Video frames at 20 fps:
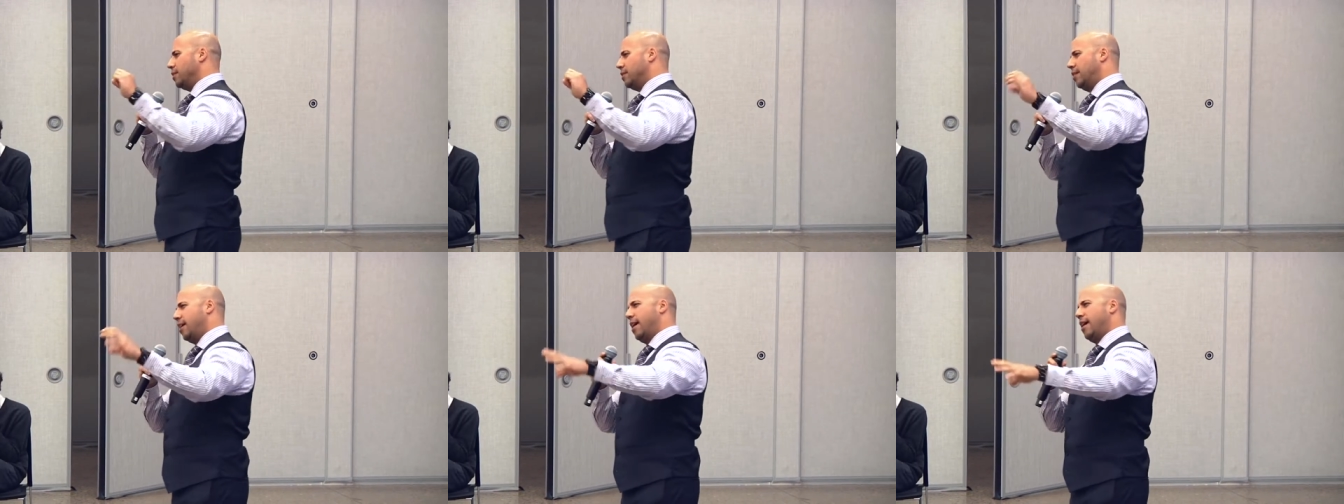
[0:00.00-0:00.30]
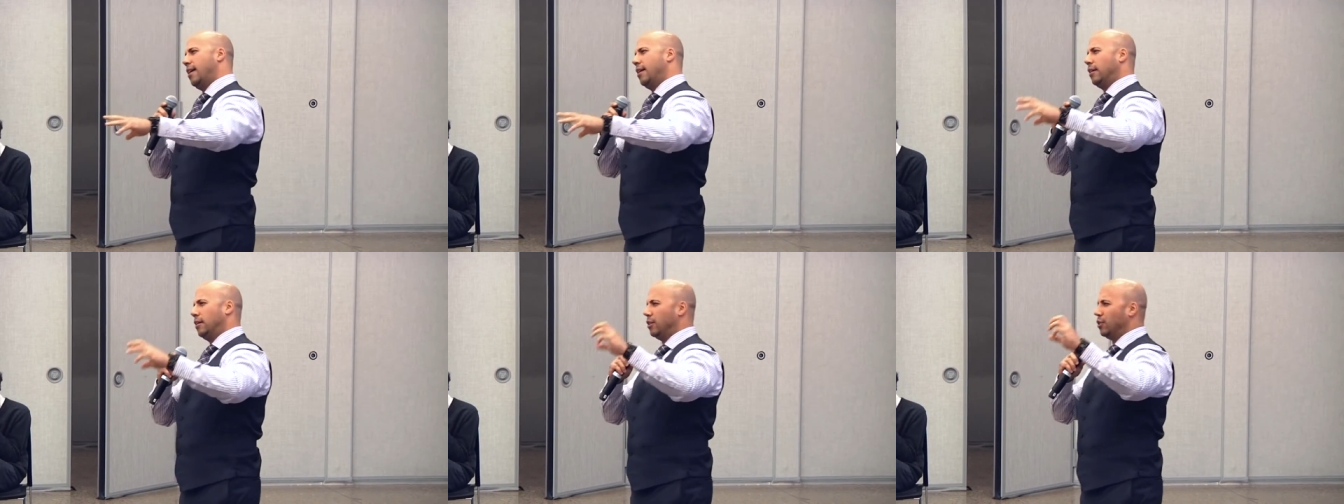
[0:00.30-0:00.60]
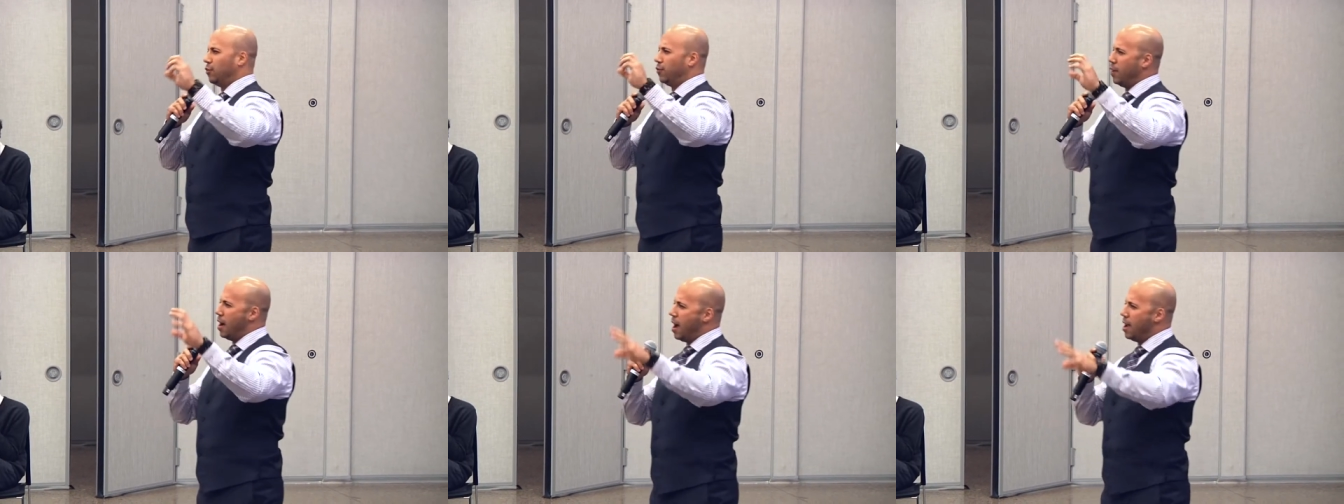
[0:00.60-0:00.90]
it's gang and
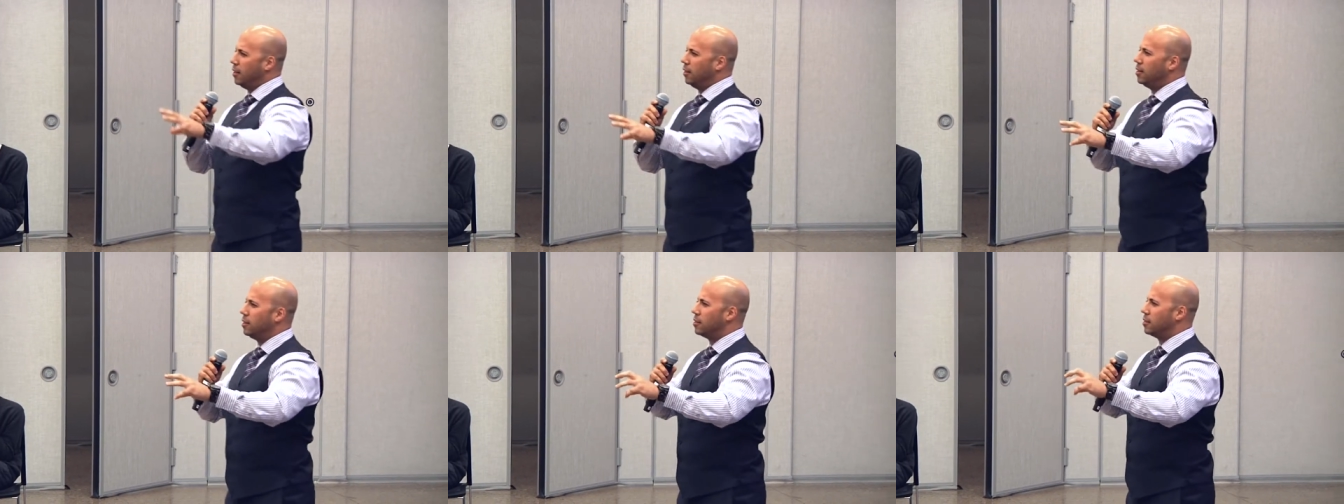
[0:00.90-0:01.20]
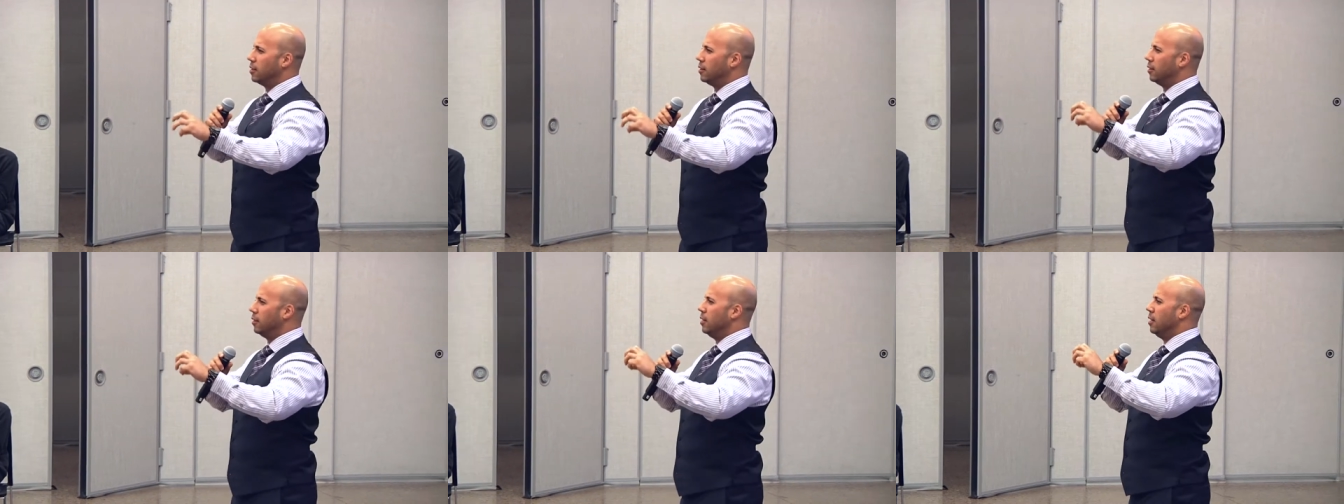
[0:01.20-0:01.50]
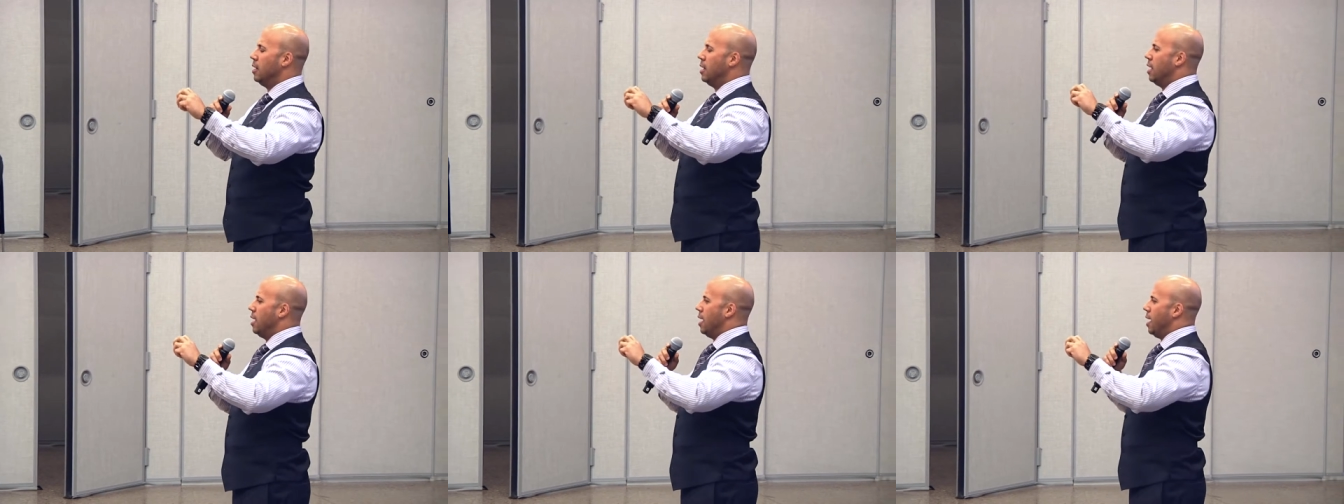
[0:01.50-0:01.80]
it's violence
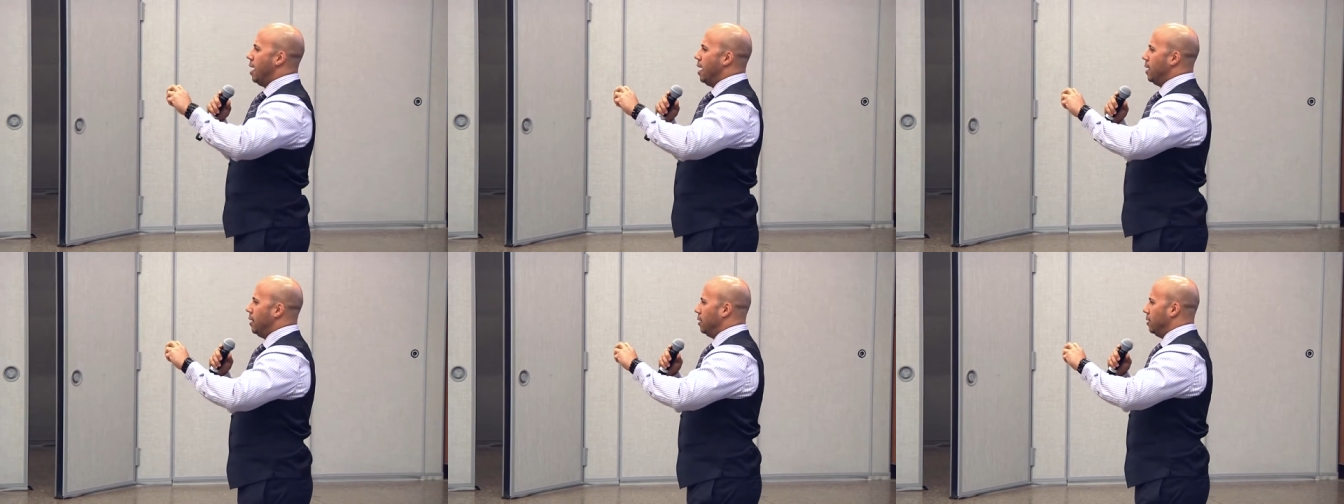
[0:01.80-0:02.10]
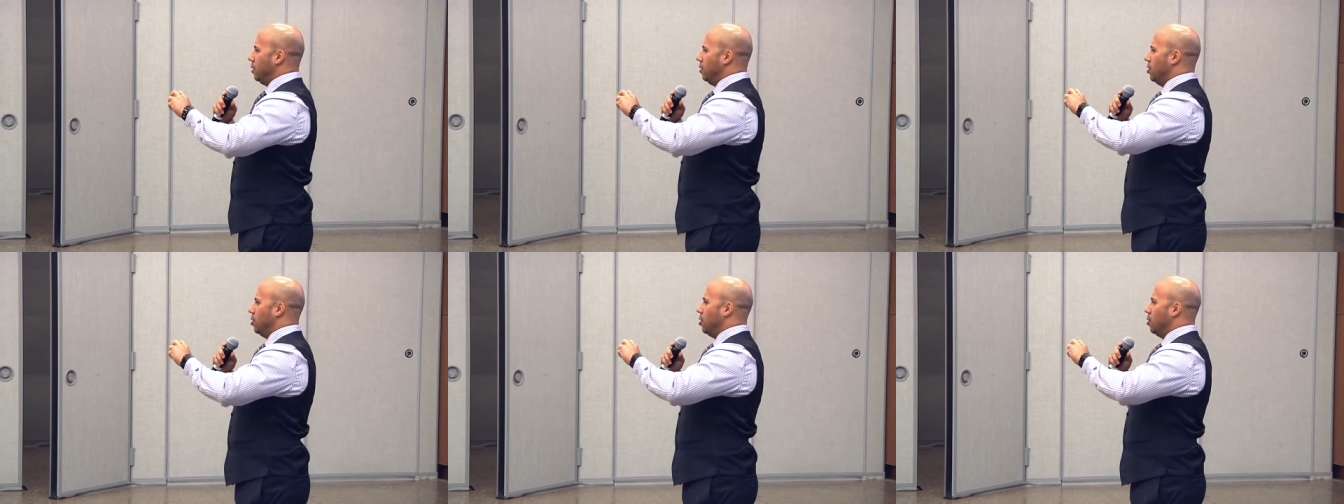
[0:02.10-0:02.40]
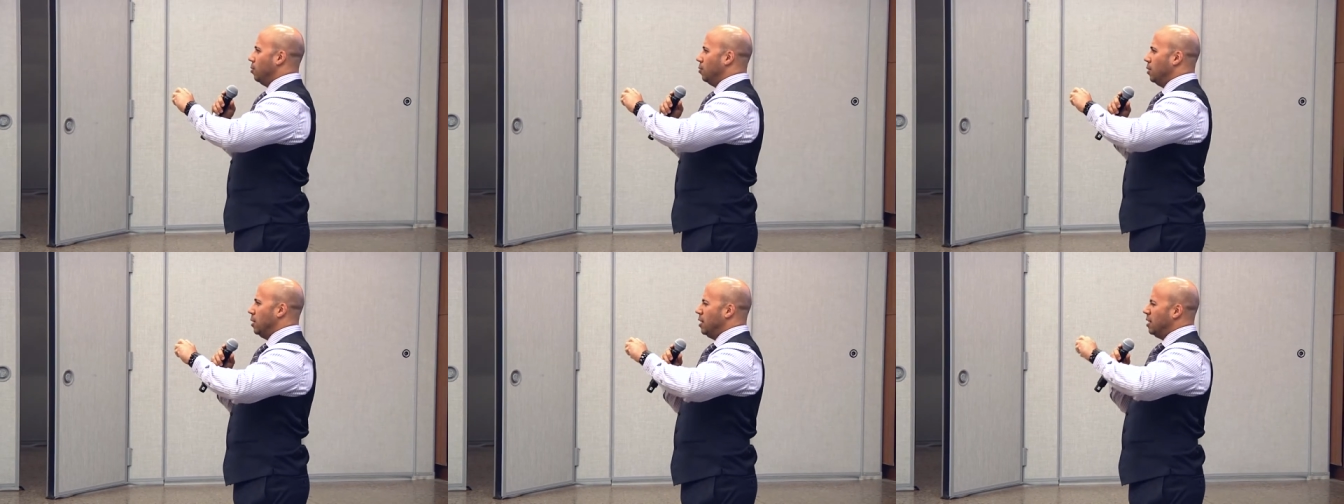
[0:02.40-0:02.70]
and, and you
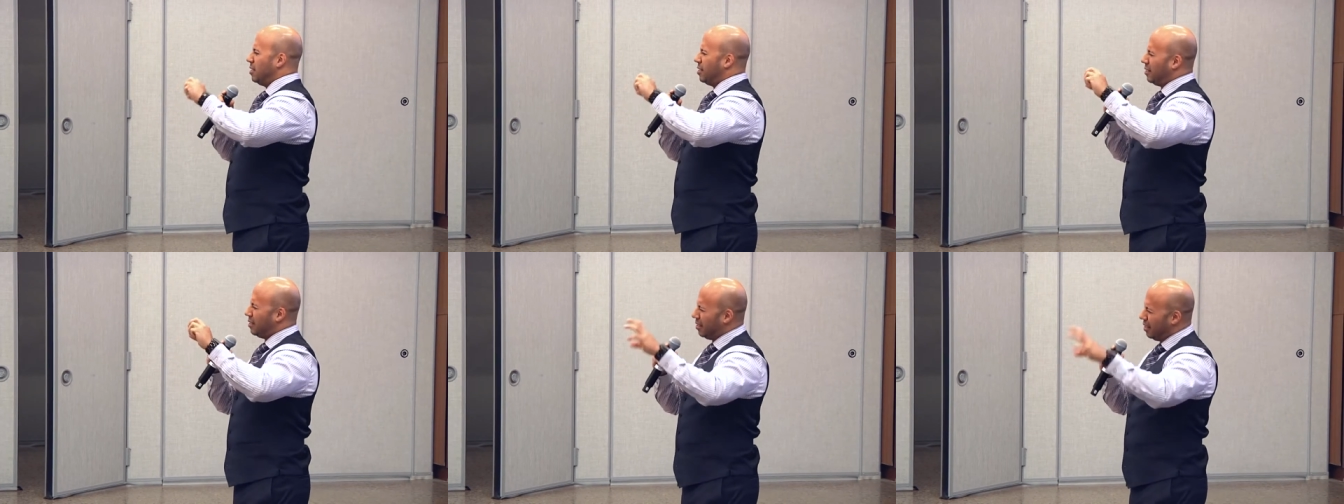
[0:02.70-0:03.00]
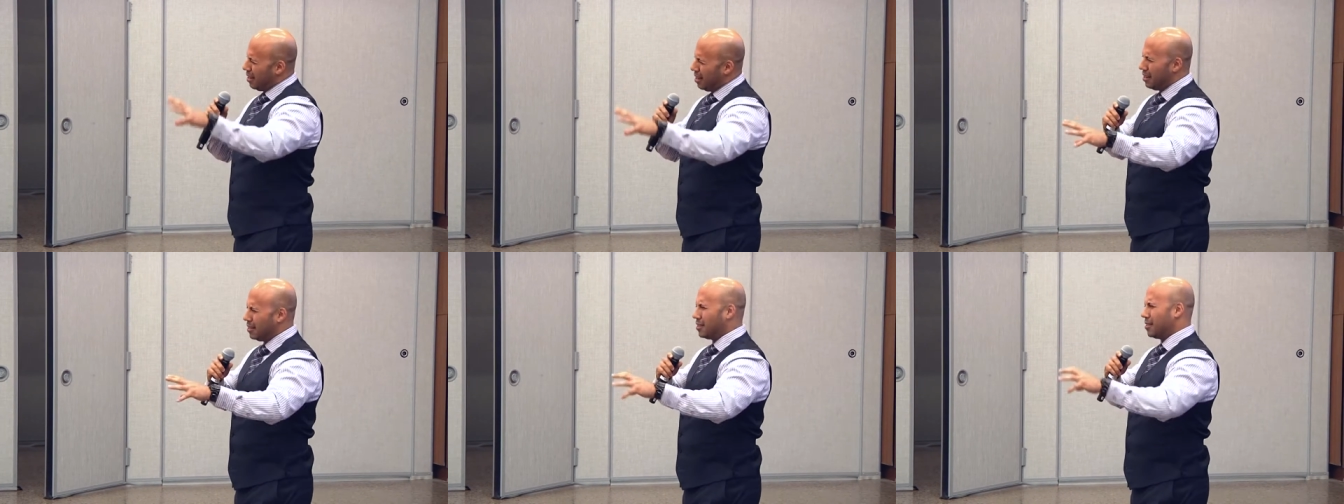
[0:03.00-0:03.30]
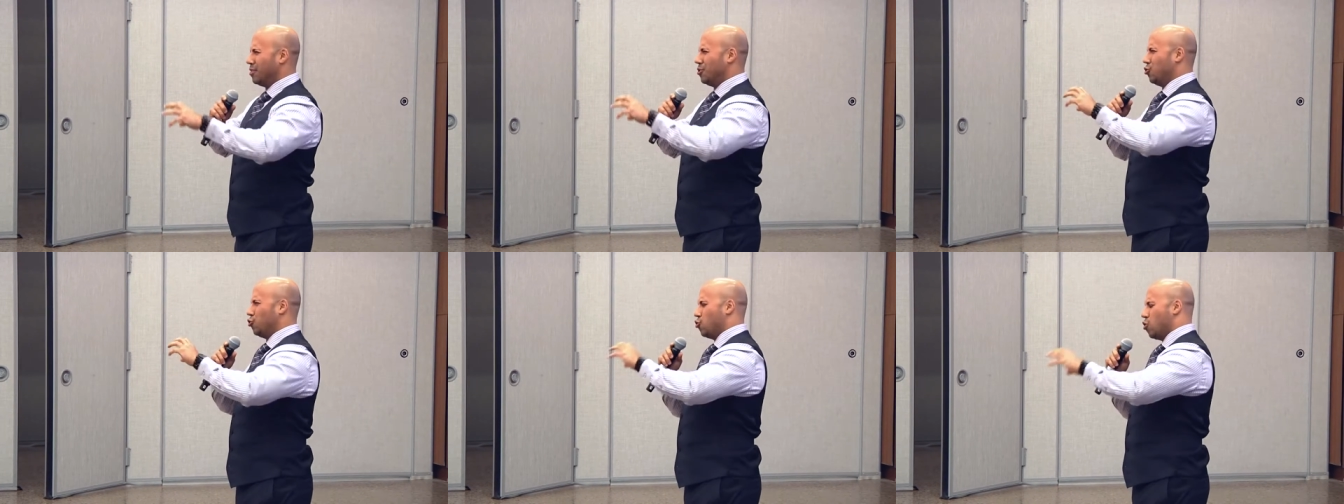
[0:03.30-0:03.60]
know,
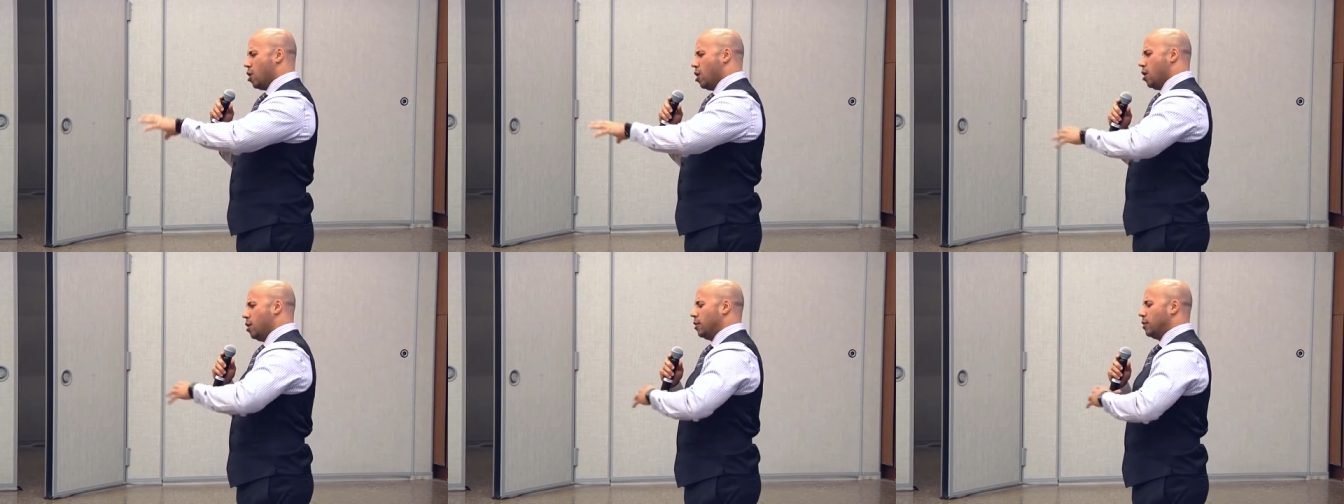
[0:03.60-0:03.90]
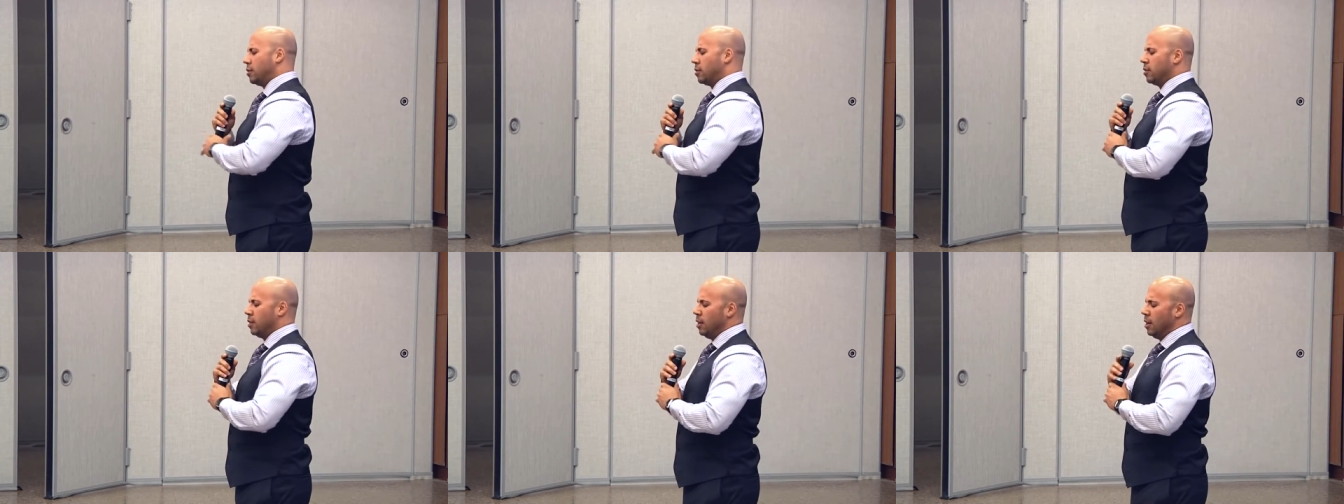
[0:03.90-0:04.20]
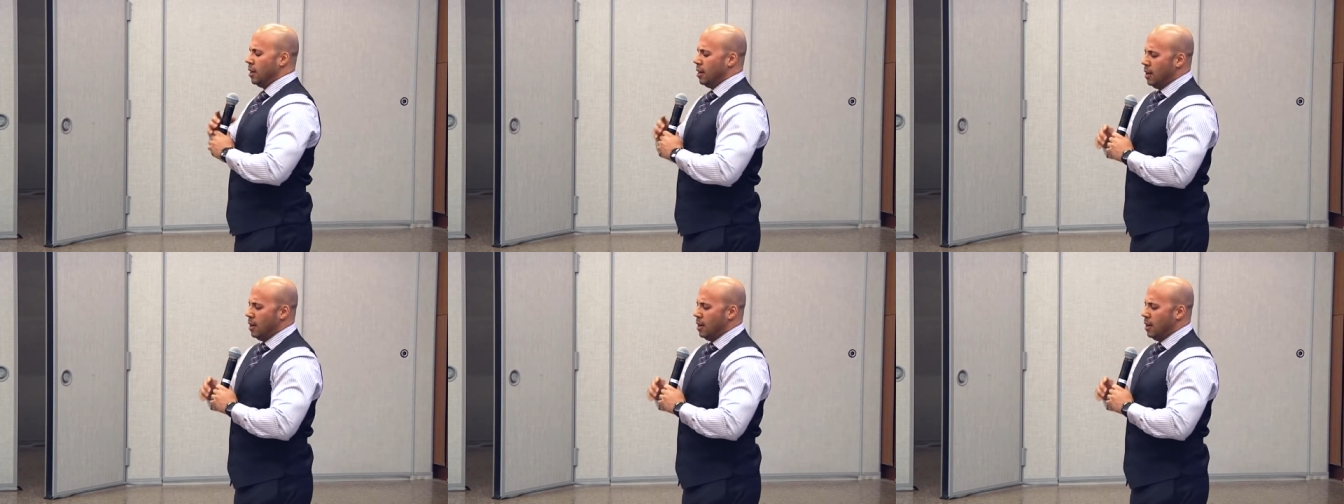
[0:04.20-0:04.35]
sex and drugs.